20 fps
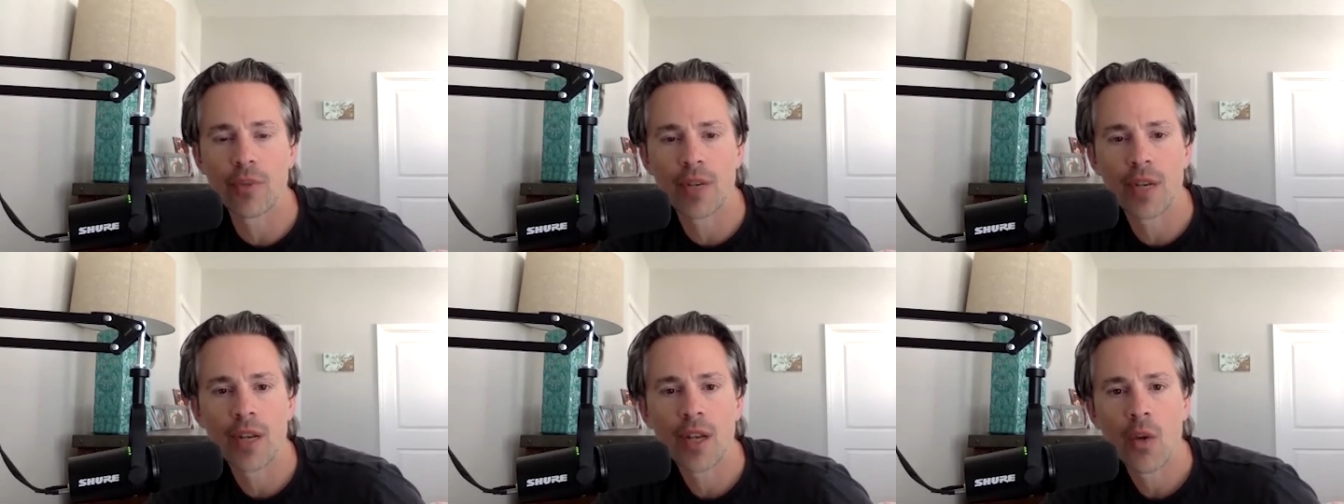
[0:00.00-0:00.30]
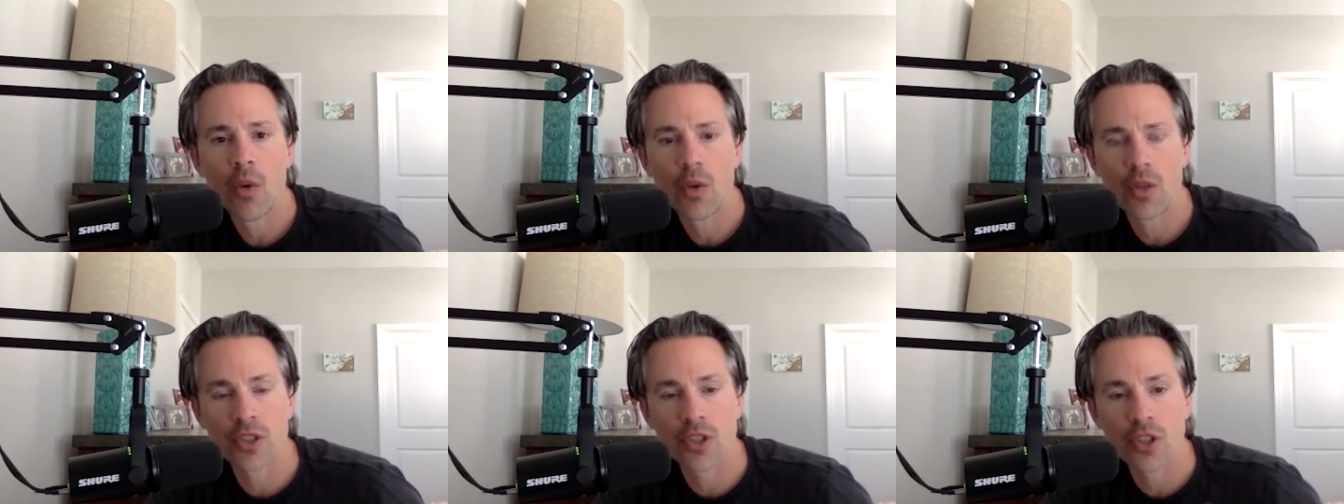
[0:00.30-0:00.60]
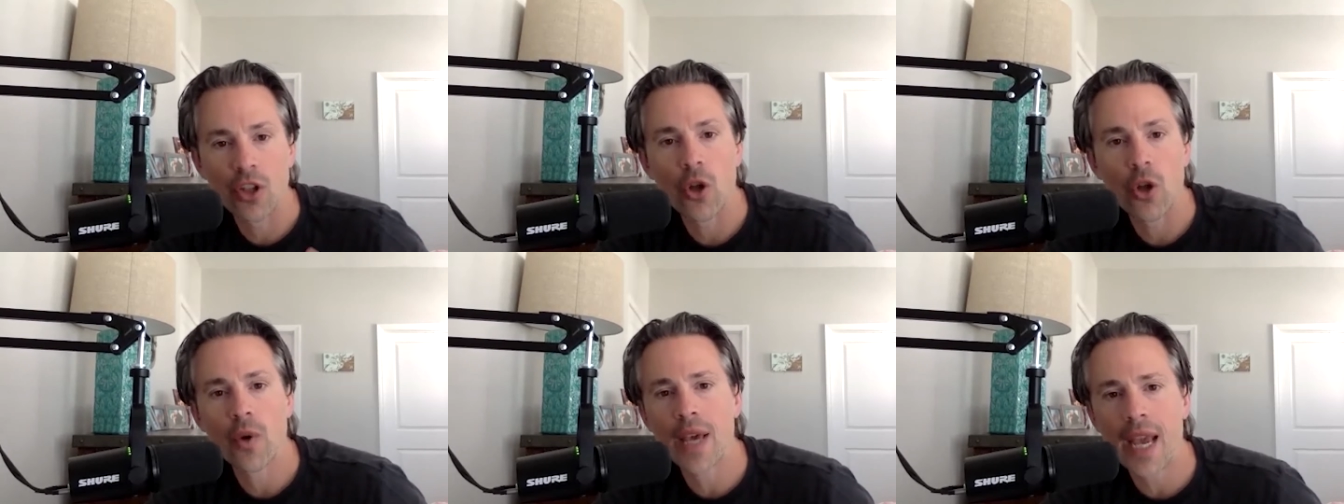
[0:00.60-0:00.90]
but was
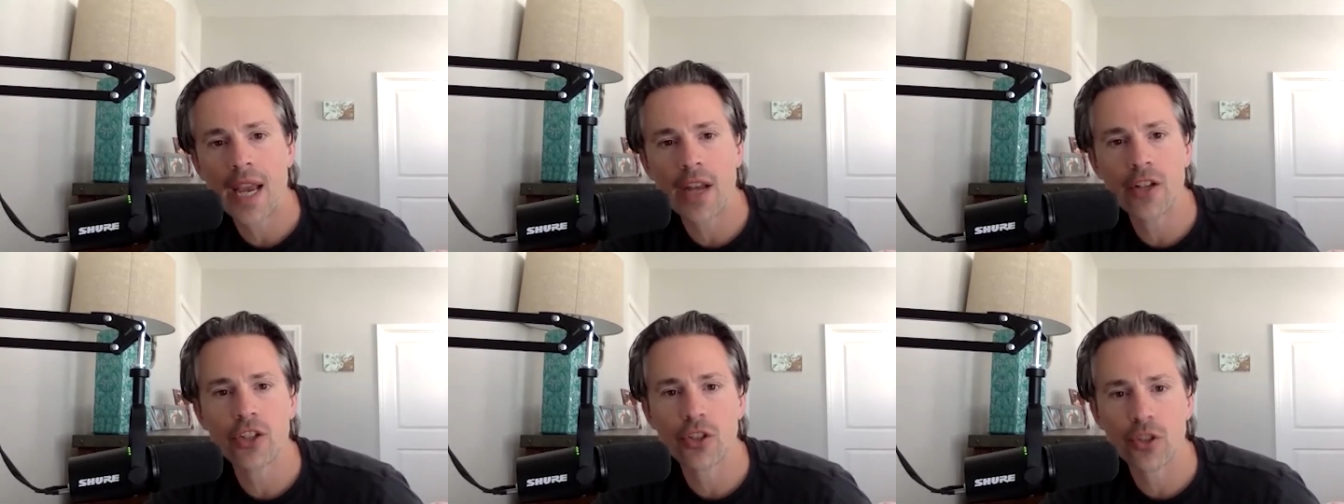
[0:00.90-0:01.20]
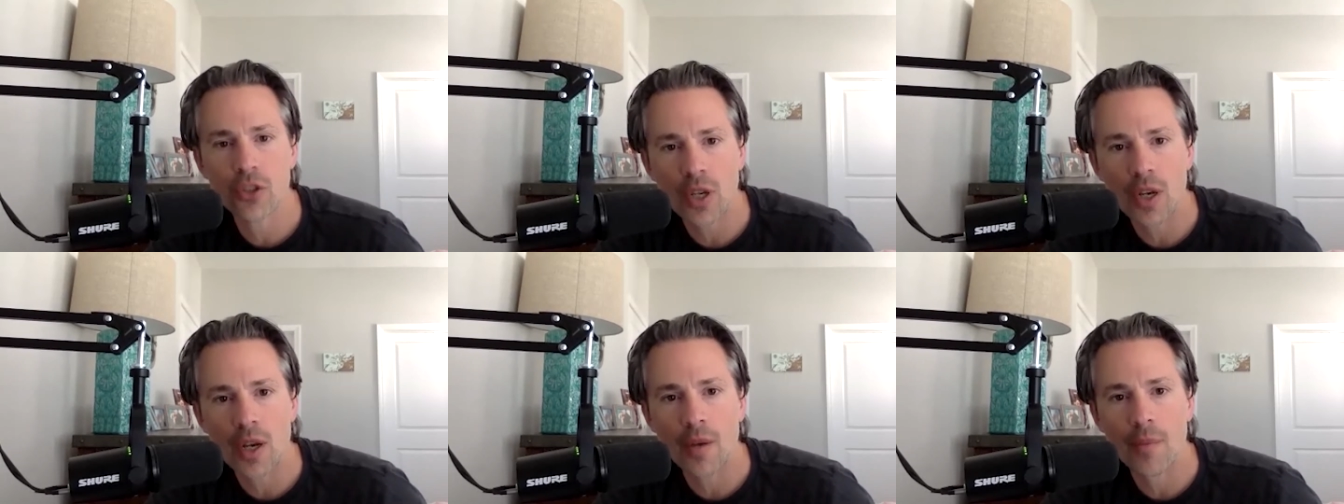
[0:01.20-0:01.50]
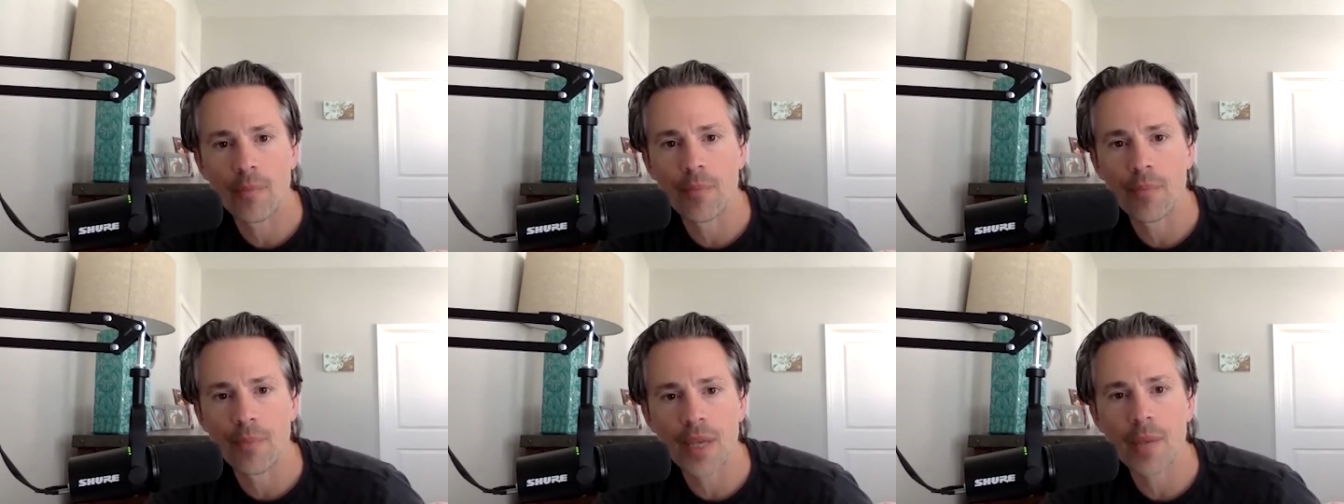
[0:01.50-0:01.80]
the location
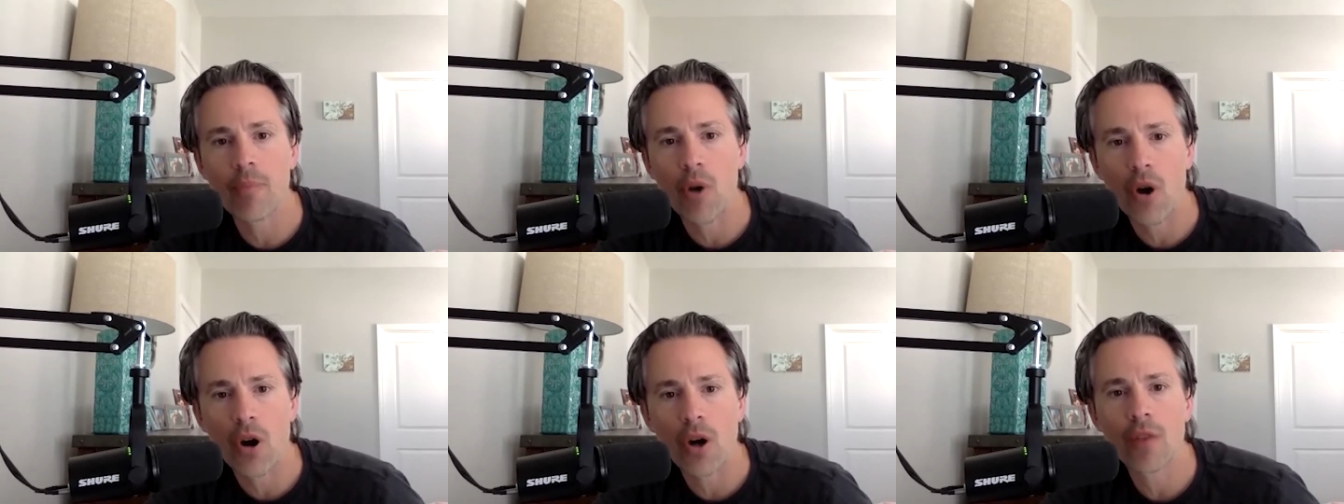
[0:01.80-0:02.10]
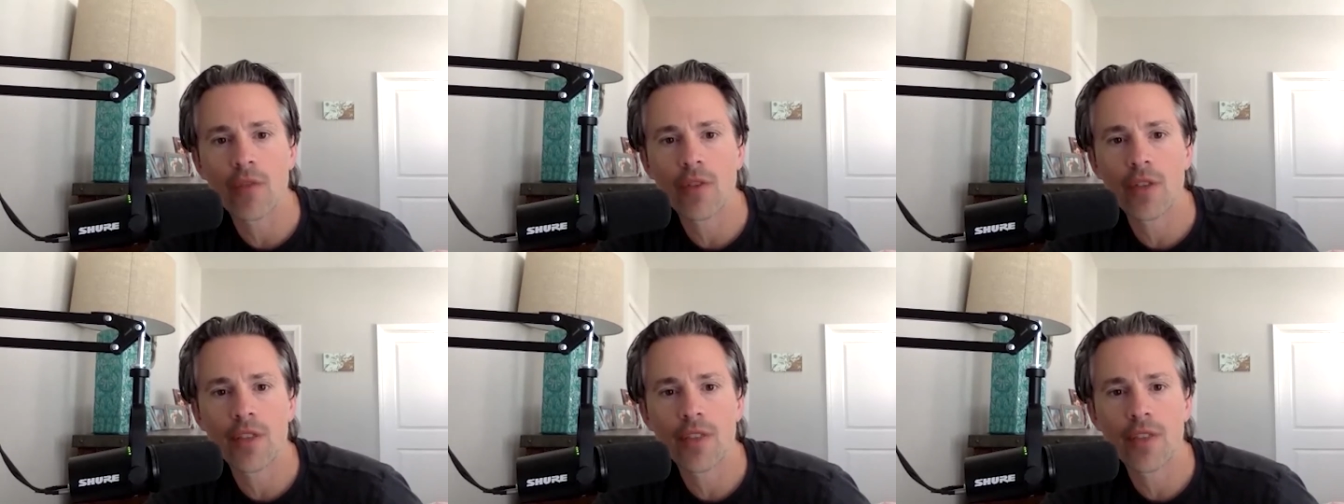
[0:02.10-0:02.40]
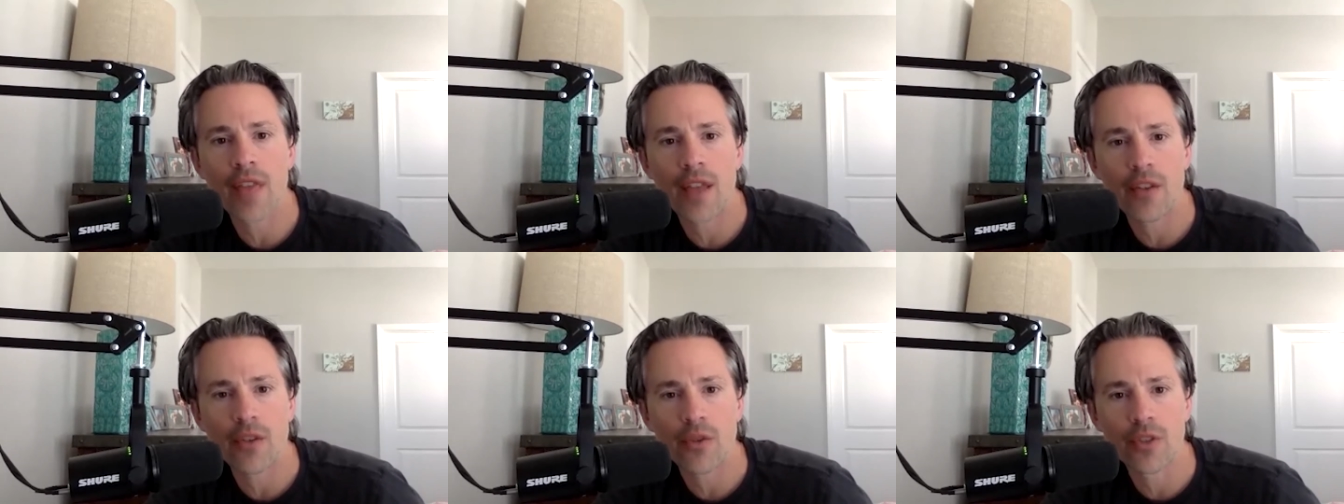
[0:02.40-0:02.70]
a big part of it,
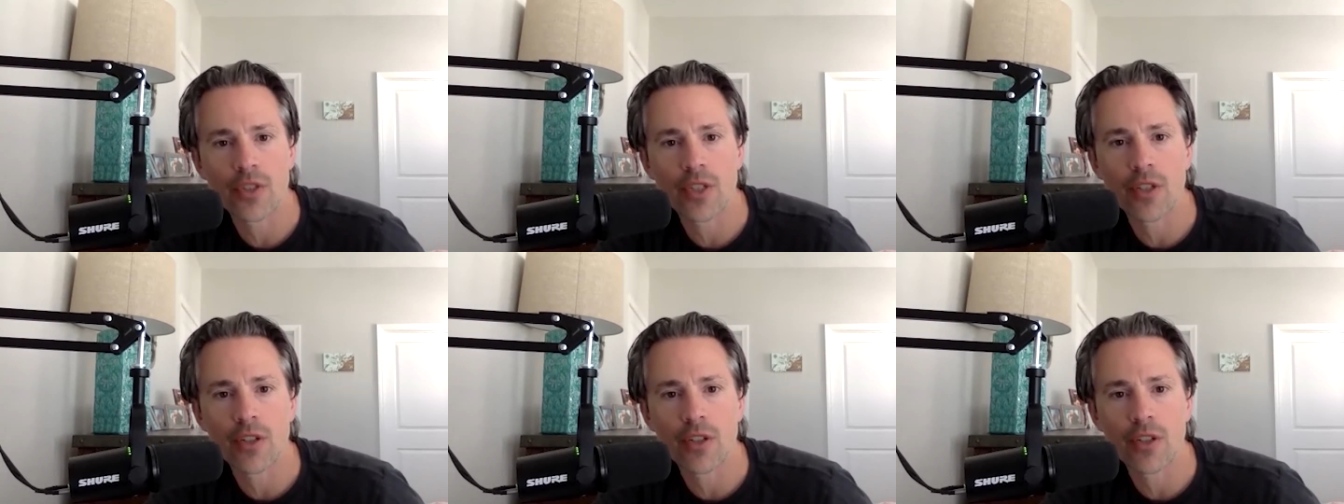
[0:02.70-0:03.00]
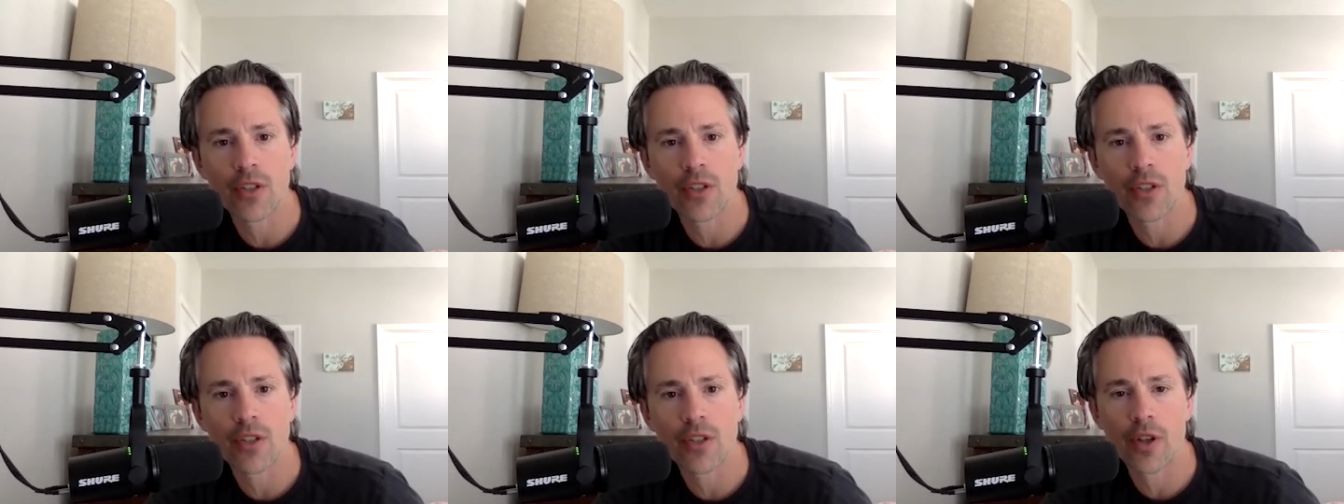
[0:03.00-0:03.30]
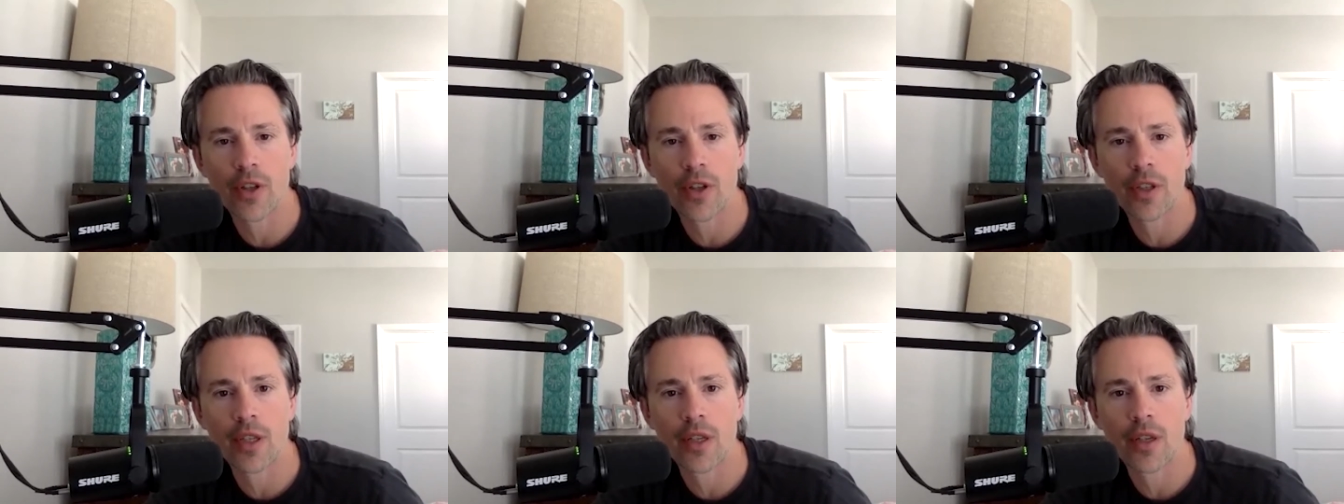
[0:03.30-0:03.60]
that New Zealand,
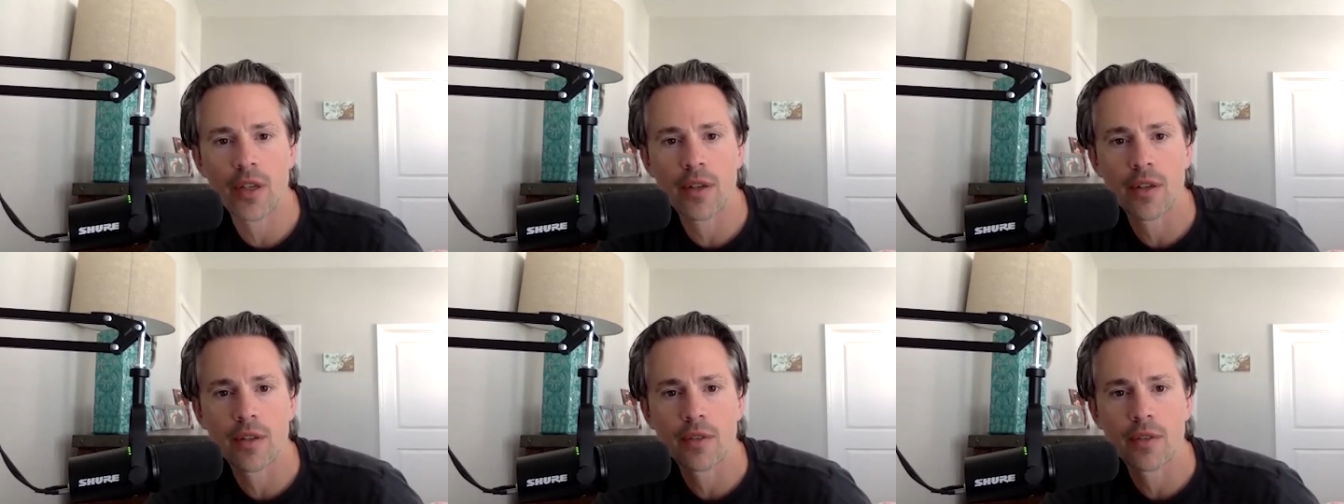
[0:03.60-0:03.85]
Australia